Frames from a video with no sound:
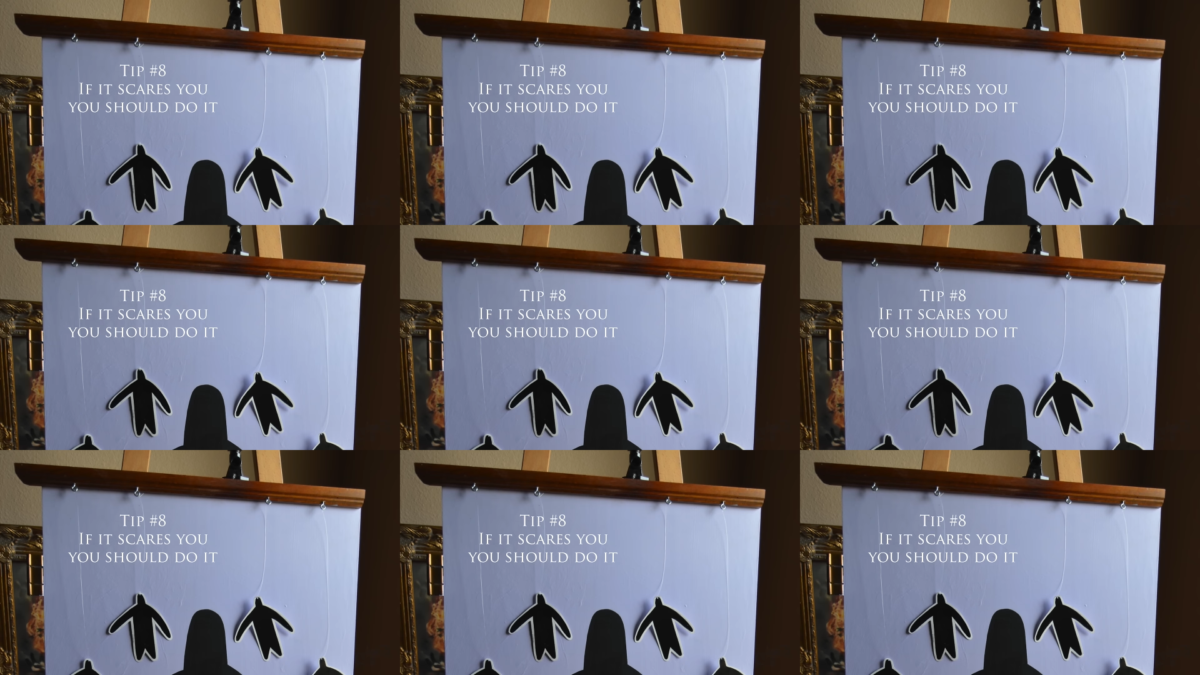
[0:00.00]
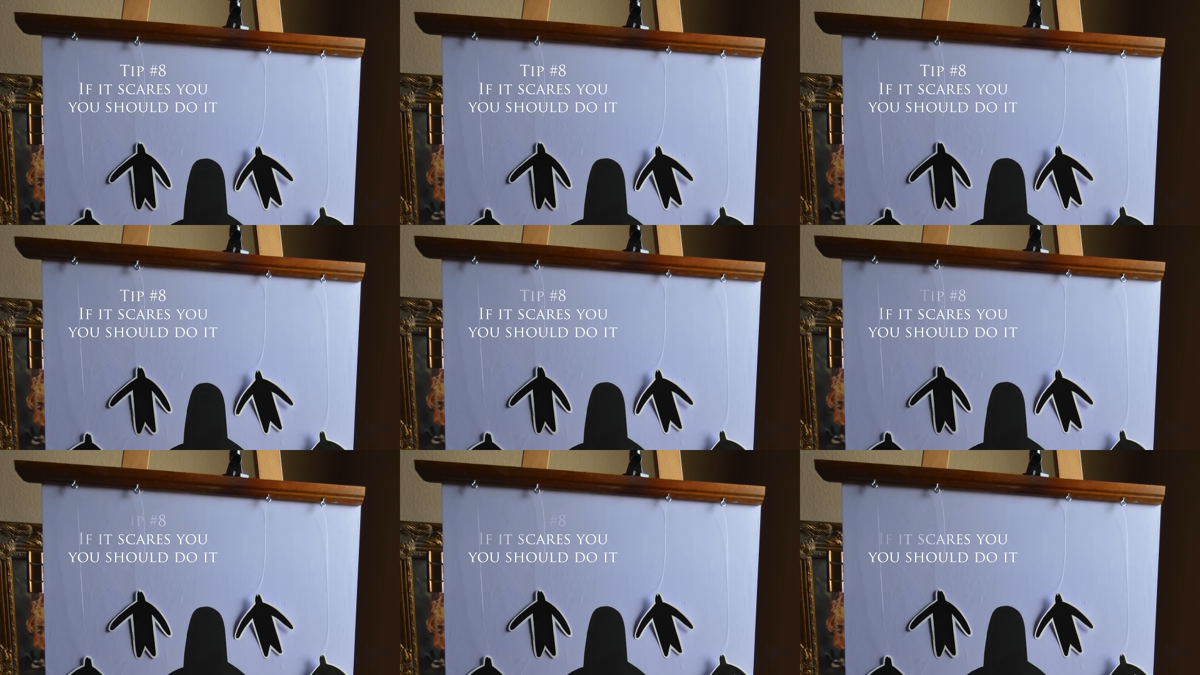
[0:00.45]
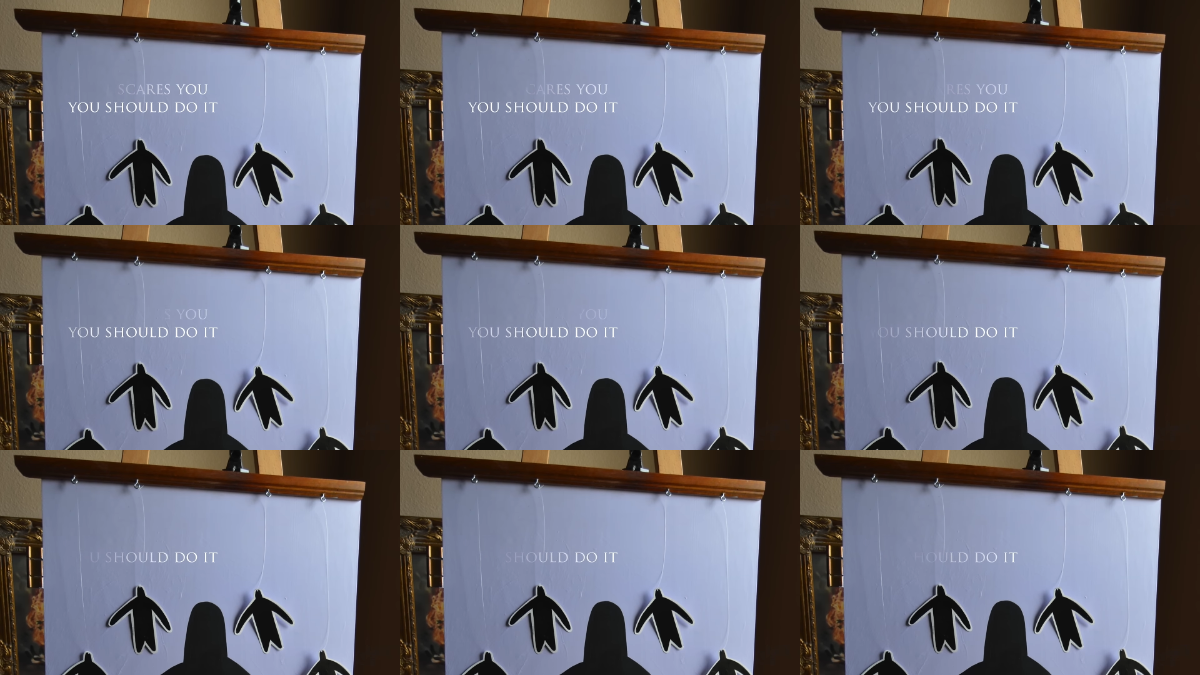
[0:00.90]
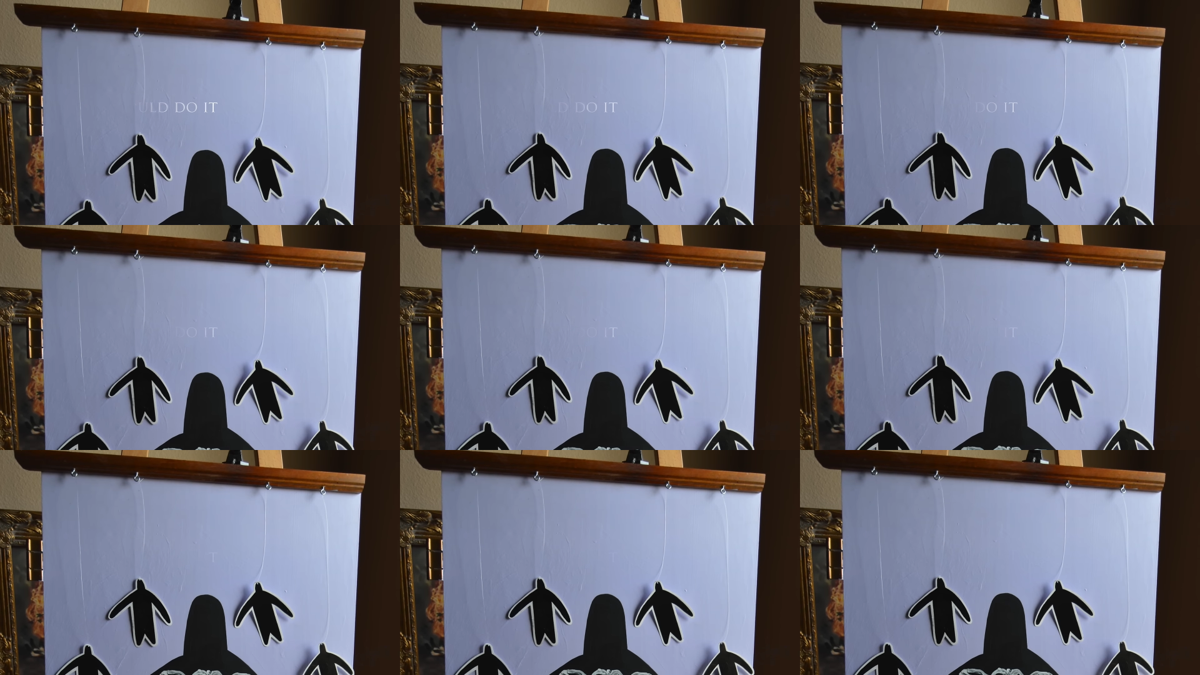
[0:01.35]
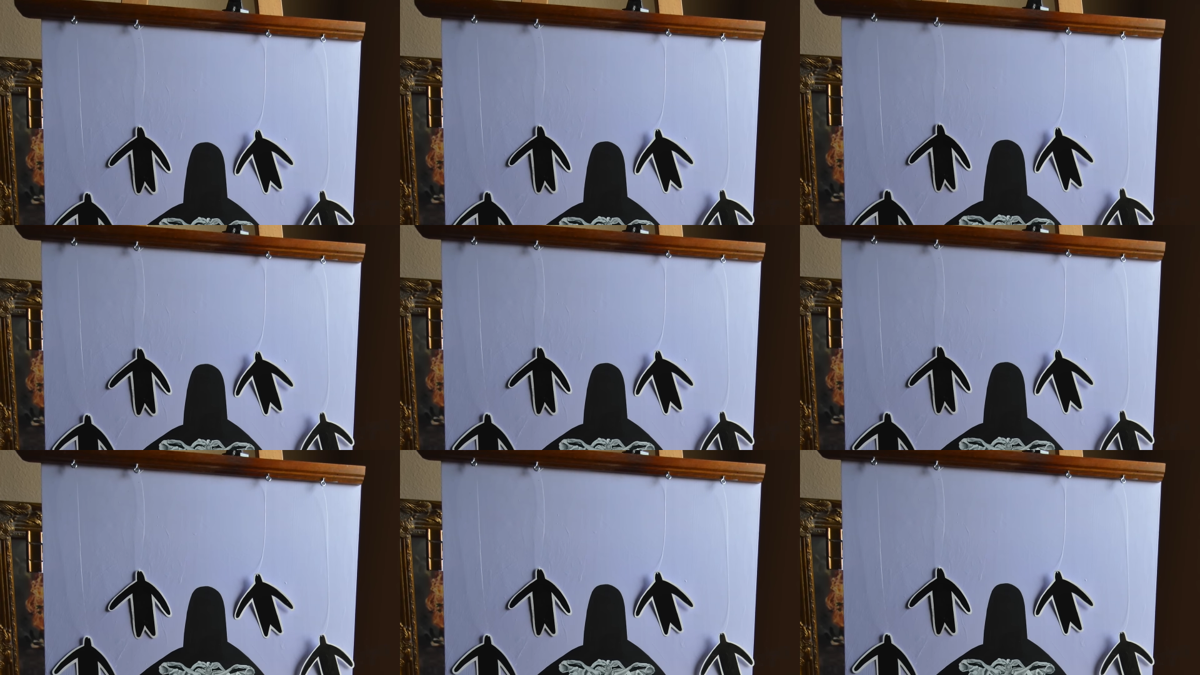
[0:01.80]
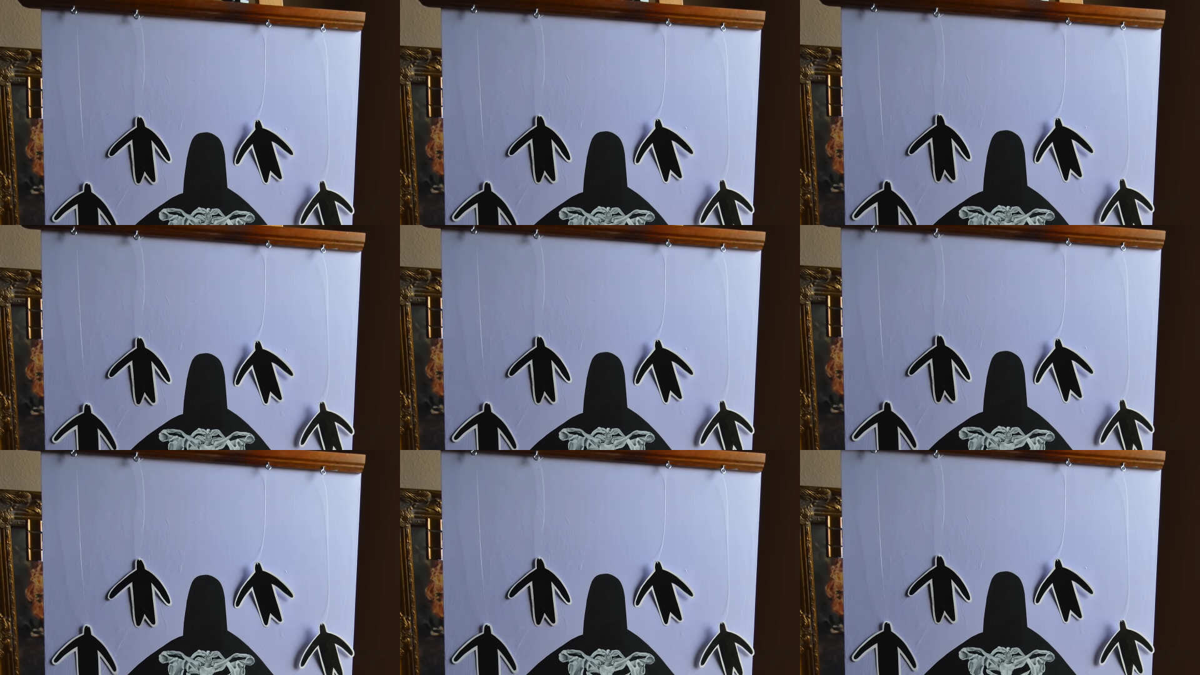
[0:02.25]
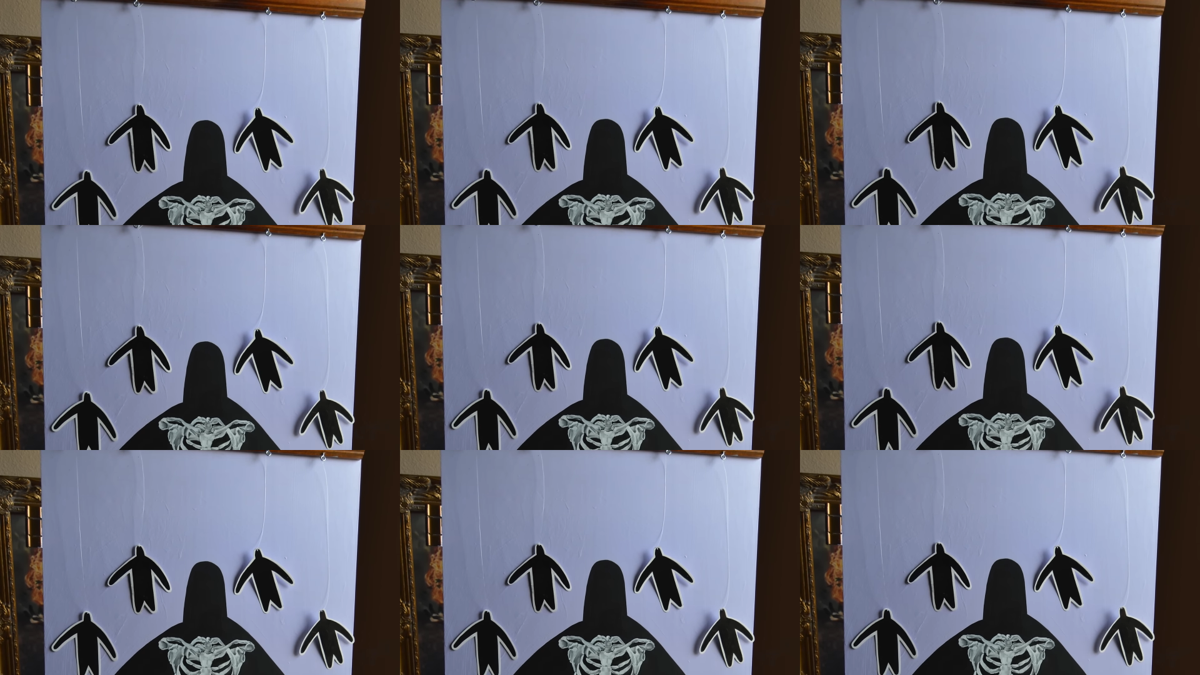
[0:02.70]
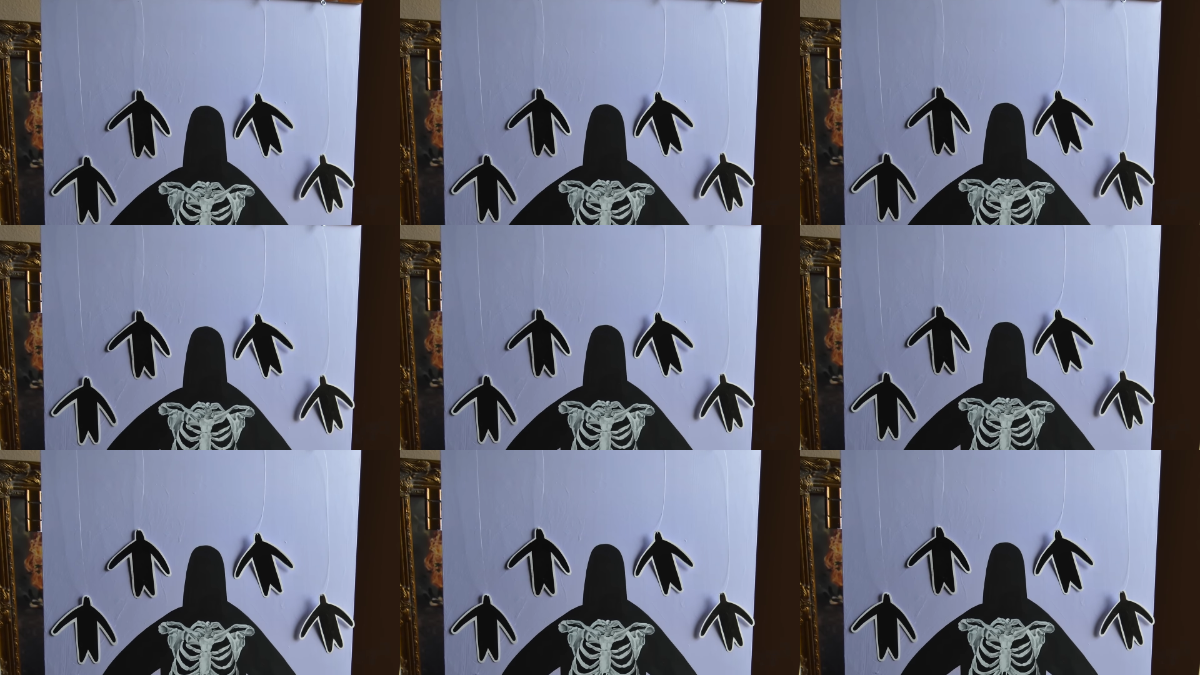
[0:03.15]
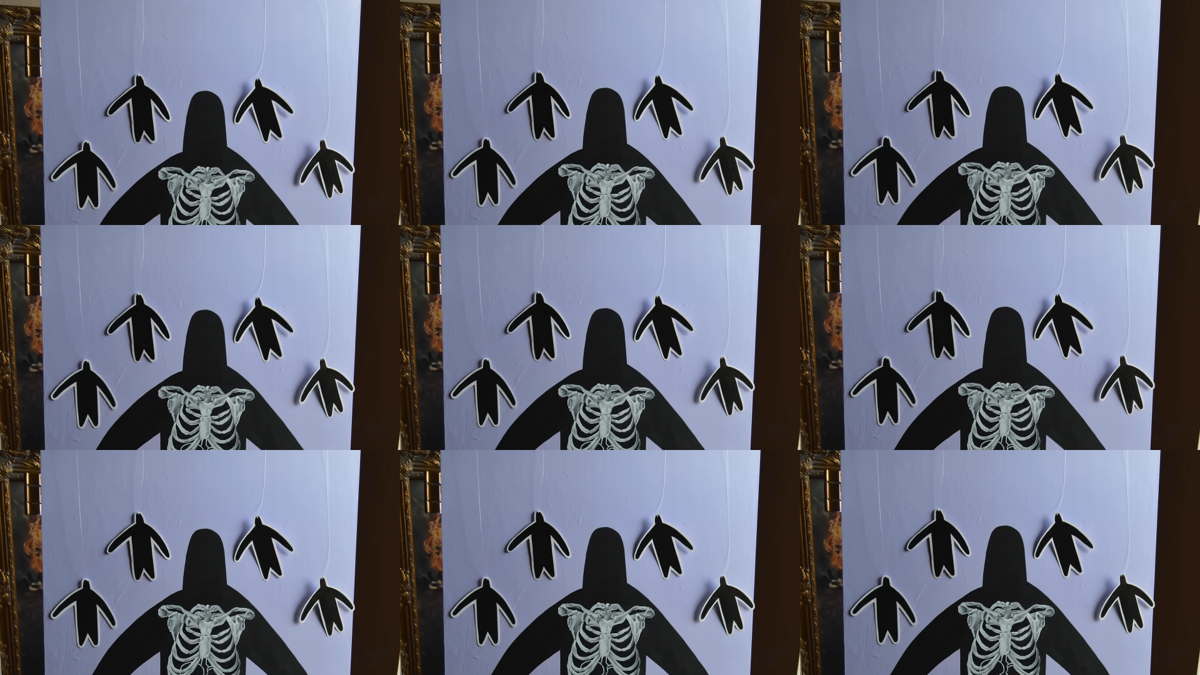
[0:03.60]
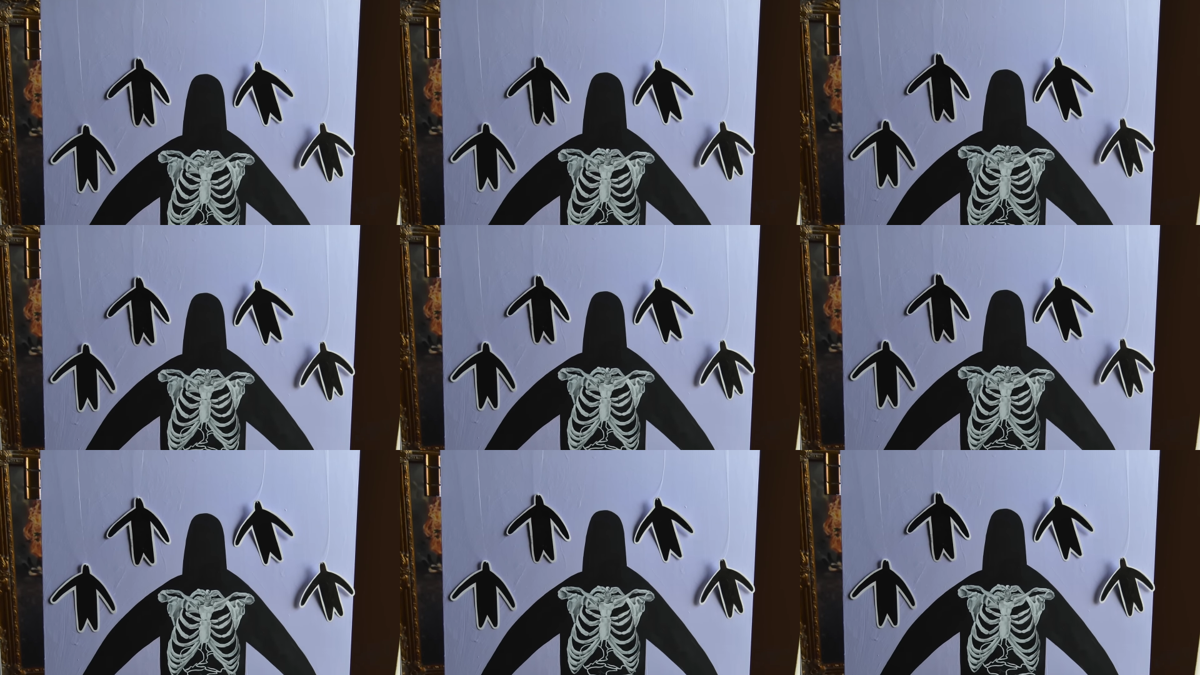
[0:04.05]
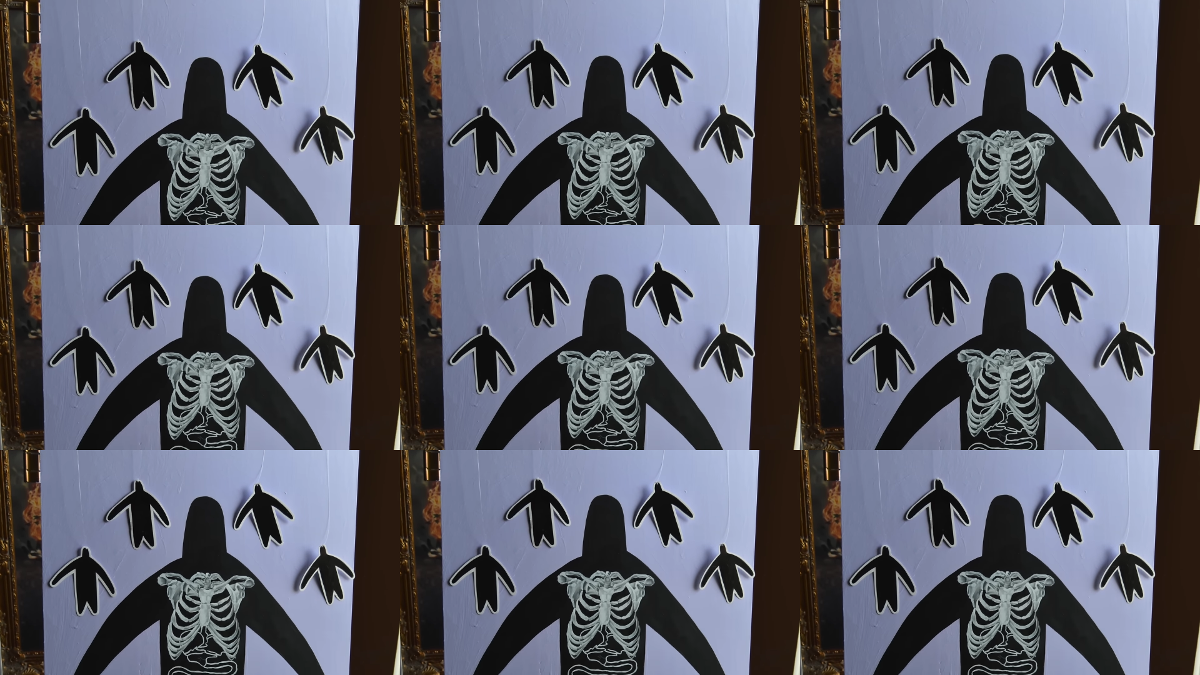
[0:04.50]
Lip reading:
No face is visible, so there are no lips to read.